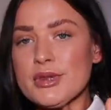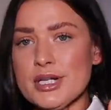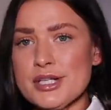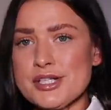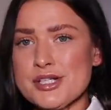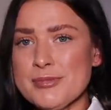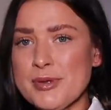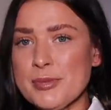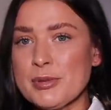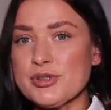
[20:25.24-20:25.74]

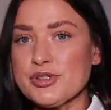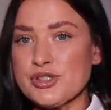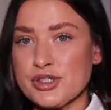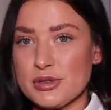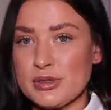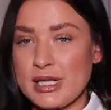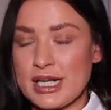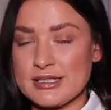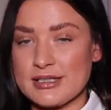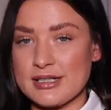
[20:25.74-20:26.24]
some people
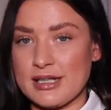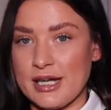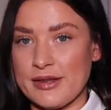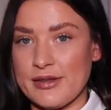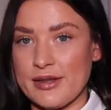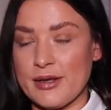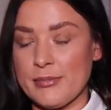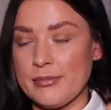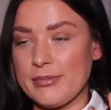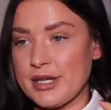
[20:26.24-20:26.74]
do like to light
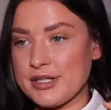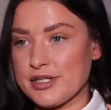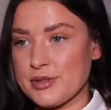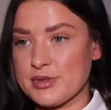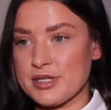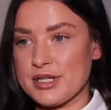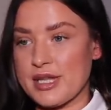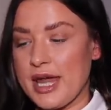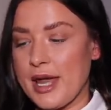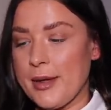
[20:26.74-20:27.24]
them. That's up
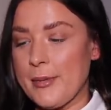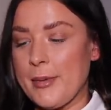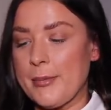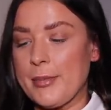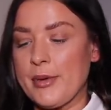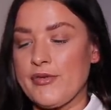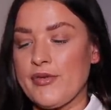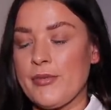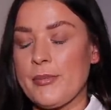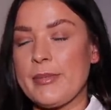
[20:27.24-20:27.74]
to them.
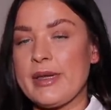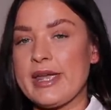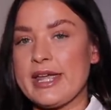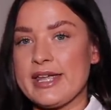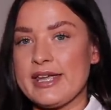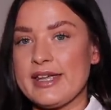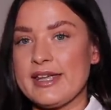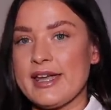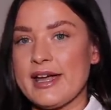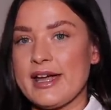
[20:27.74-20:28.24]
But for
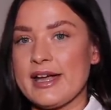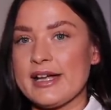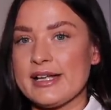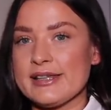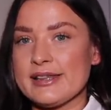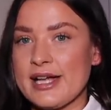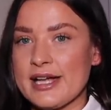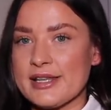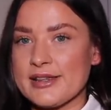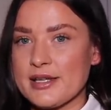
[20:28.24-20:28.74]
me,
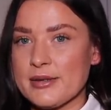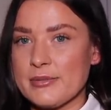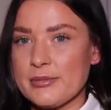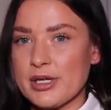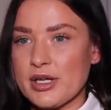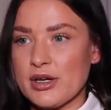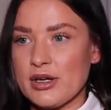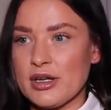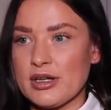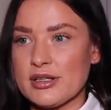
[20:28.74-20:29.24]
I like them
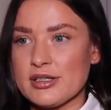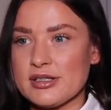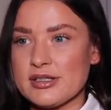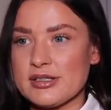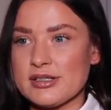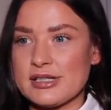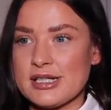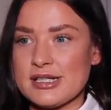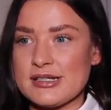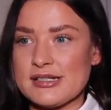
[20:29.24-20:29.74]

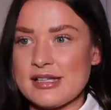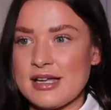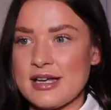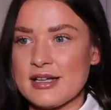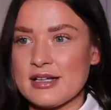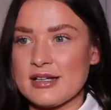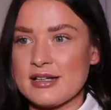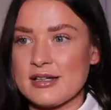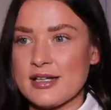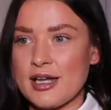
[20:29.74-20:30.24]
because it's
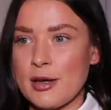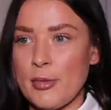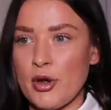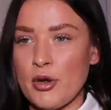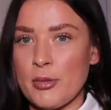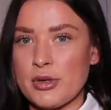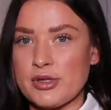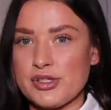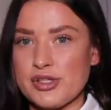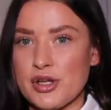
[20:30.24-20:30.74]
like a
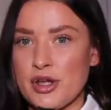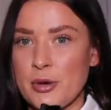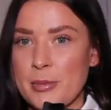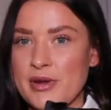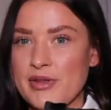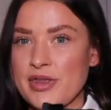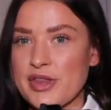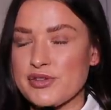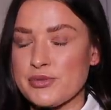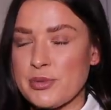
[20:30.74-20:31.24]
moment. So you got
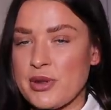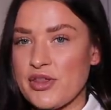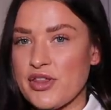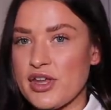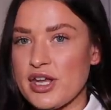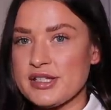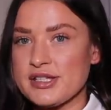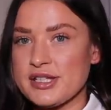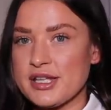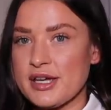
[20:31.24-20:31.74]
this for my
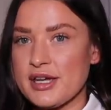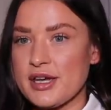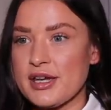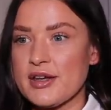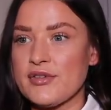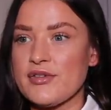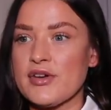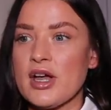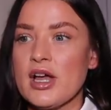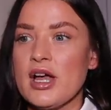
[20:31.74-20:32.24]

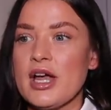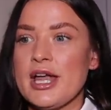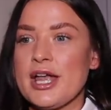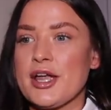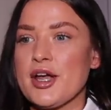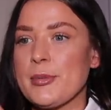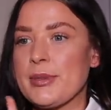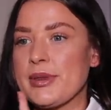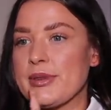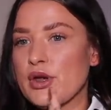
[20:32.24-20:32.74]
30th.
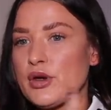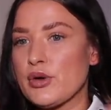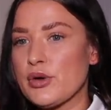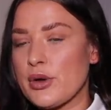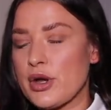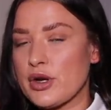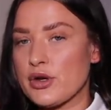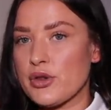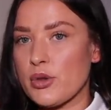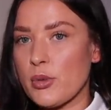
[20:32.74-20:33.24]
You got me
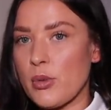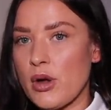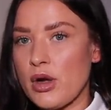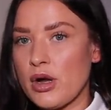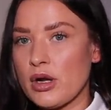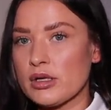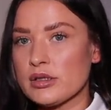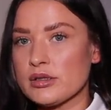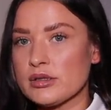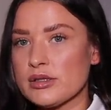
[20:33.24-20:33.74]
another
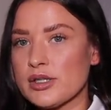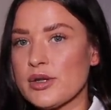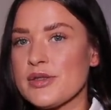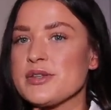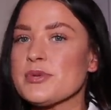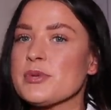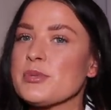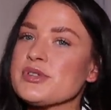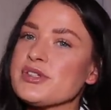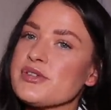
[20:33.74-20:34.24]
one. No,
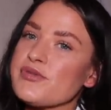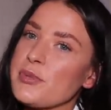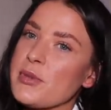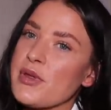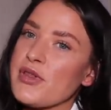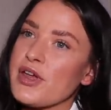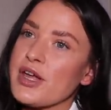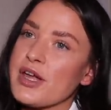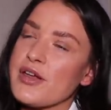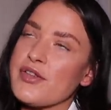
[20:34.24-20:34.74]
this one wasn't for
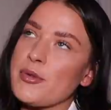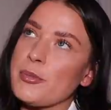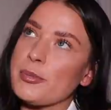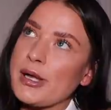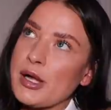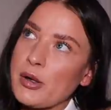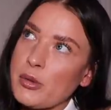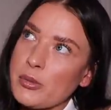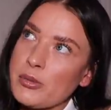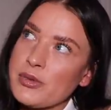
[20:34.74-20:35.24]
my 30th. The
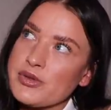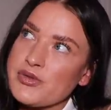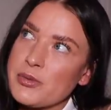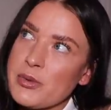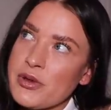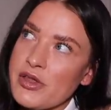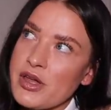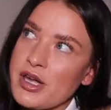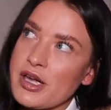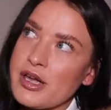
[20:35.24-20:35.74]
black one was for
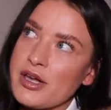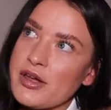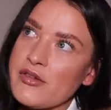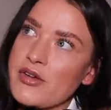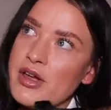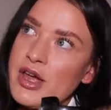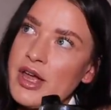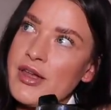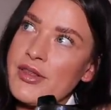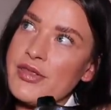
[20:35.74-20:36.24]
my 30th.
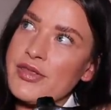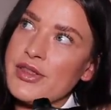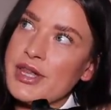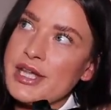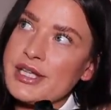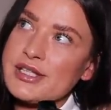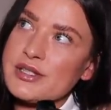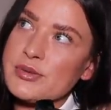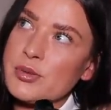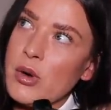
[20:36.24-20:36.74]

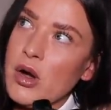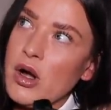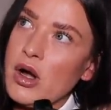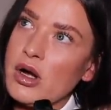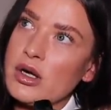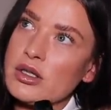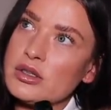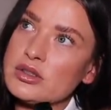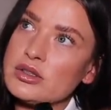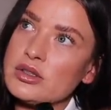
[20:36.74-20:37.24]
This
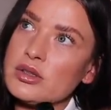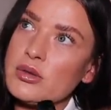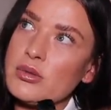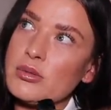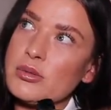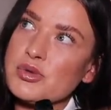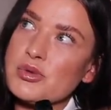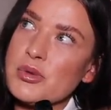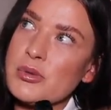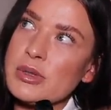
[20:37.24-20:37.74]
one
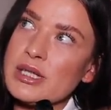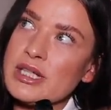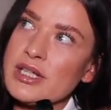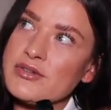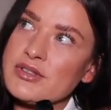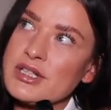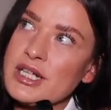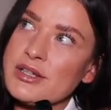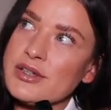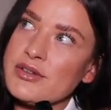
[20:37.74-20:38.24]
was when we
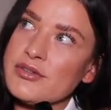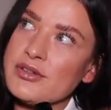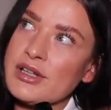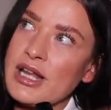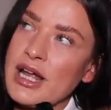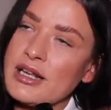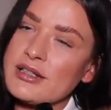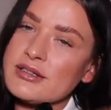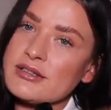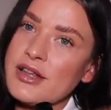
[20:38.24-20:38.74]
lived in the
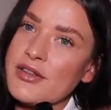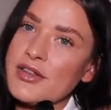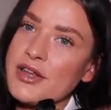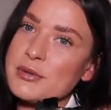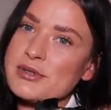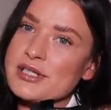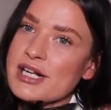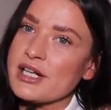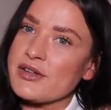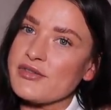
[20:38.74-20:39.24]
flat. I think
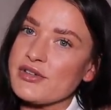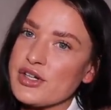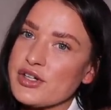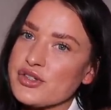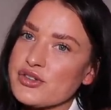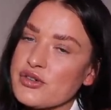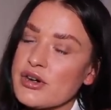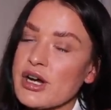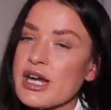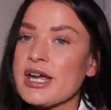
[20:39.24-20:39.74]
it was an
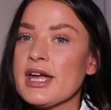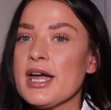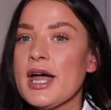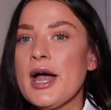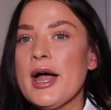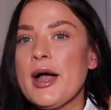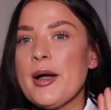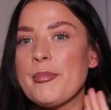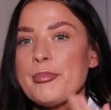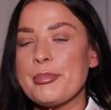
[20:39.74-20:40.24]
anniversary.
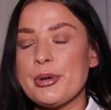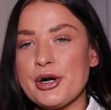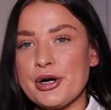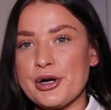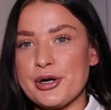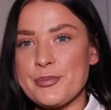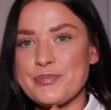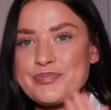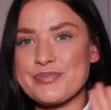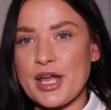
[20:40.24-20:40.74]

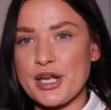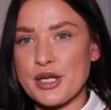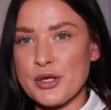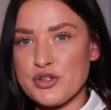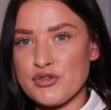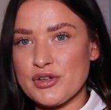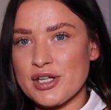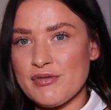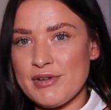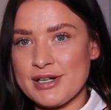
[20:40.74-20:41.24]
But I know
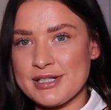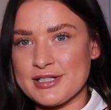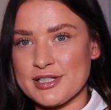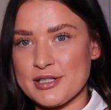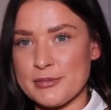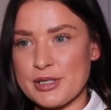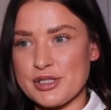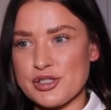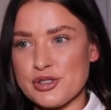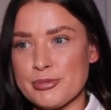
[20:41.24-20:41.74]
it's really
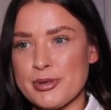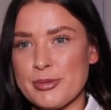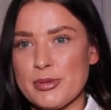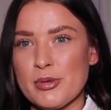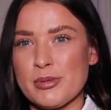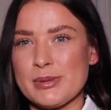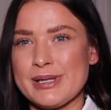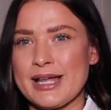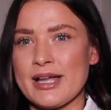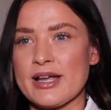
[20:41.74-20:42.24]
random. And some
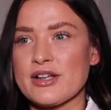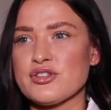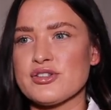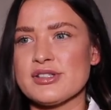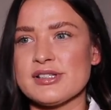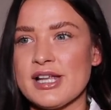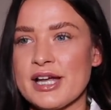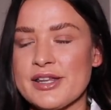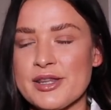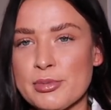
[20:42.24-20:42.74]
people were like,
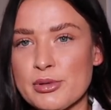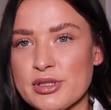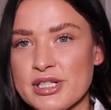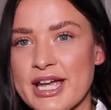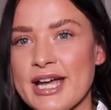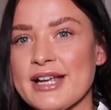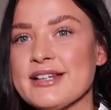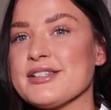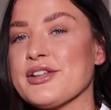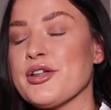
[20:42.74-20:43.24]
just light the bloody
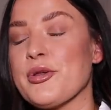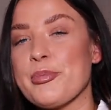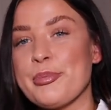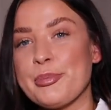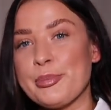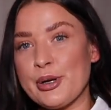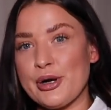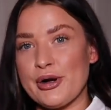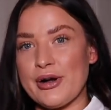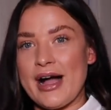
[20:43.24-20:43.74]
candle.
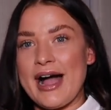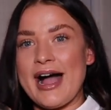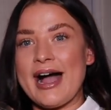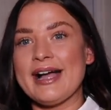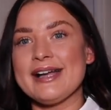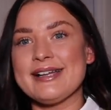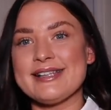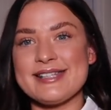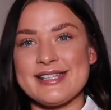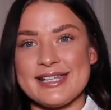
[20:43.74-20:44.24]
But
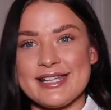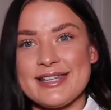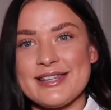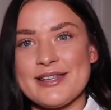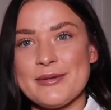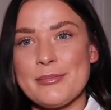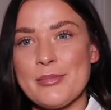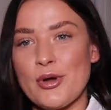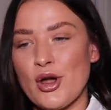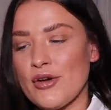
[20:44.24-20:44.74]
I see
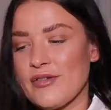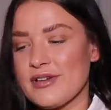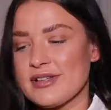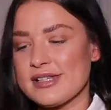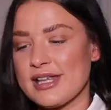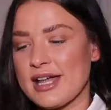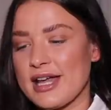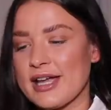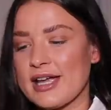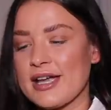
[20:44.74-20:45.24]
them more as
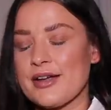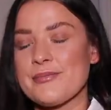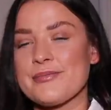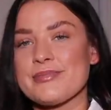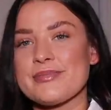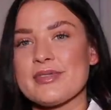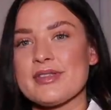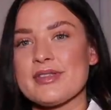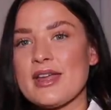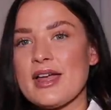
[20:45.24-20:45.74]
like,
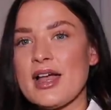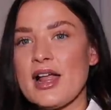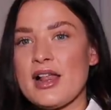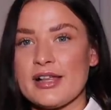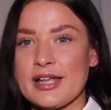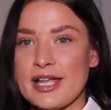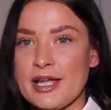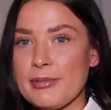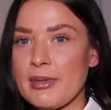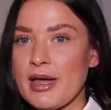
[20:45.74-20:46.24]

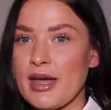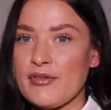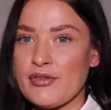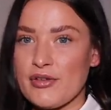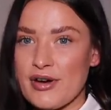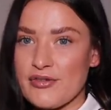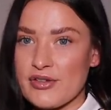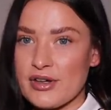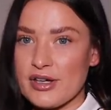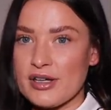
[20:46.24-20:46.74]
I'll keep that
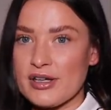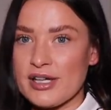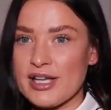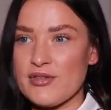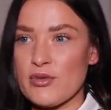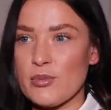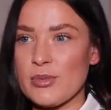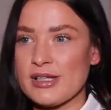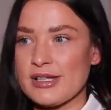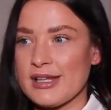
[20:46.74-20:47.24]
forever.
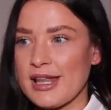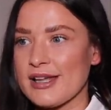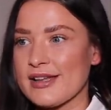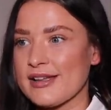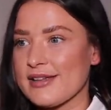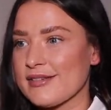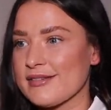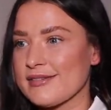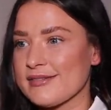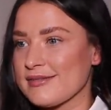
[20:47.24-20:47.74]
Even when like,
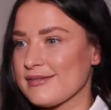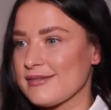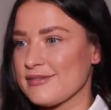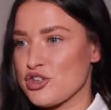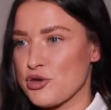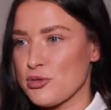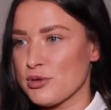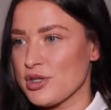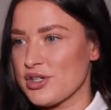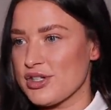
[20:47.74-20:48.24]

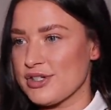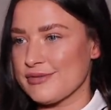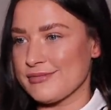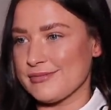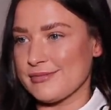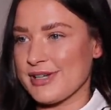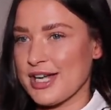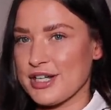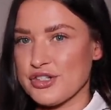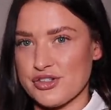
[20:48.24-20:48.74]
Jo Malone
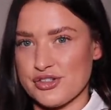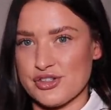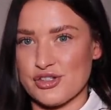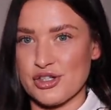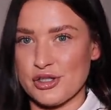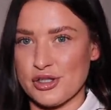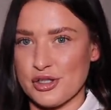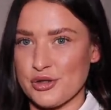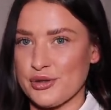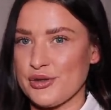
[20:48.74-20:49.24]
candles are
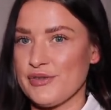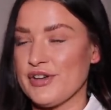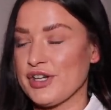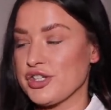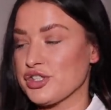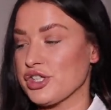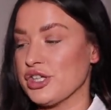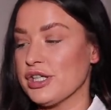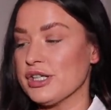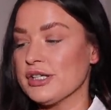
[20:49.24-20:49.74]
no longer in
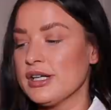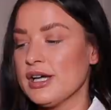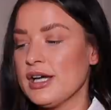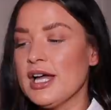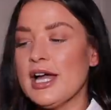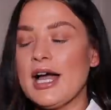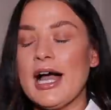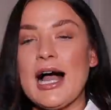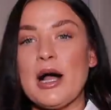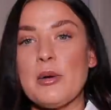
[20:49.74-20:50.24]
fashion,
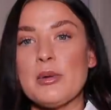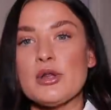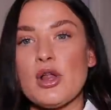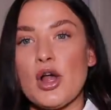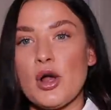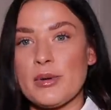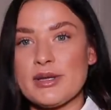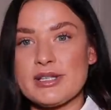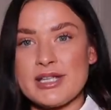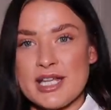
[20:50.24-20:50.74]
I will
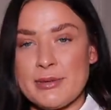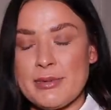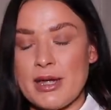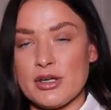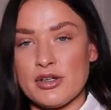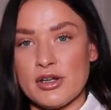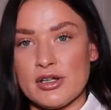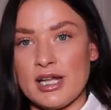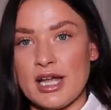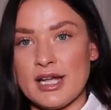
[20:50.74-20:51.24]
always keep that
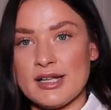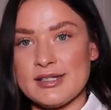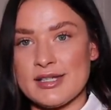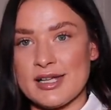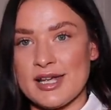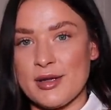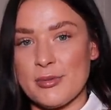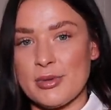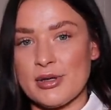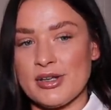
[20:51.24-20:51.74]
and not light
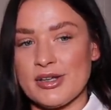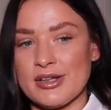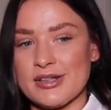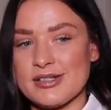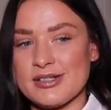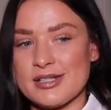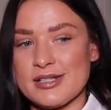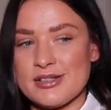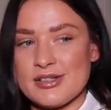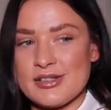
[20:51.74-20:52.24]
it,
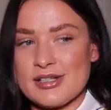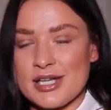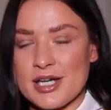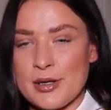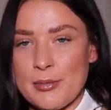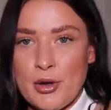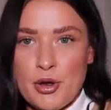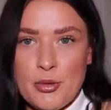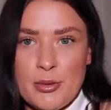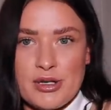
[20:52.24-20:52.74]
because it's just like
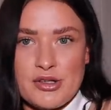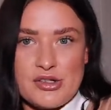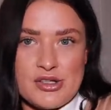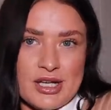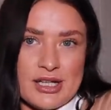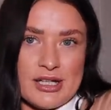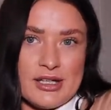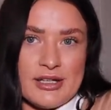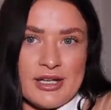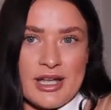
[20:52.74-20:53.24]
a moment. It's just
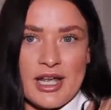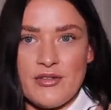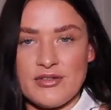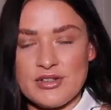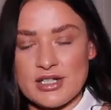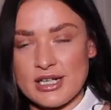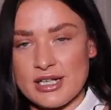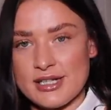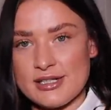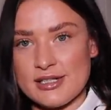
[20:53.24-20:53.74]
like a little
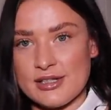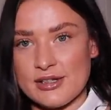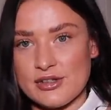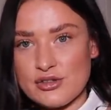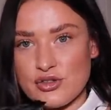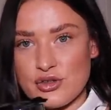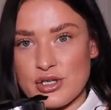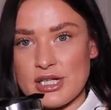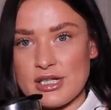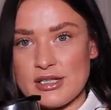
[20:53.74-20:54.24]
gift, a nice little
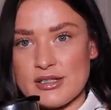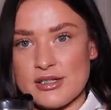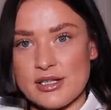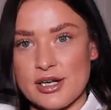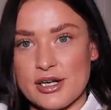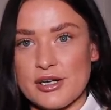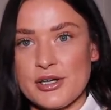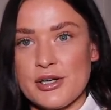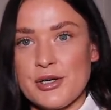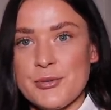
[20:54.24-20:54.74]
treat.
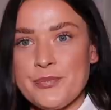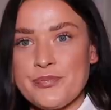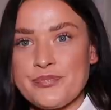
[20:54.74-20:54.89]
So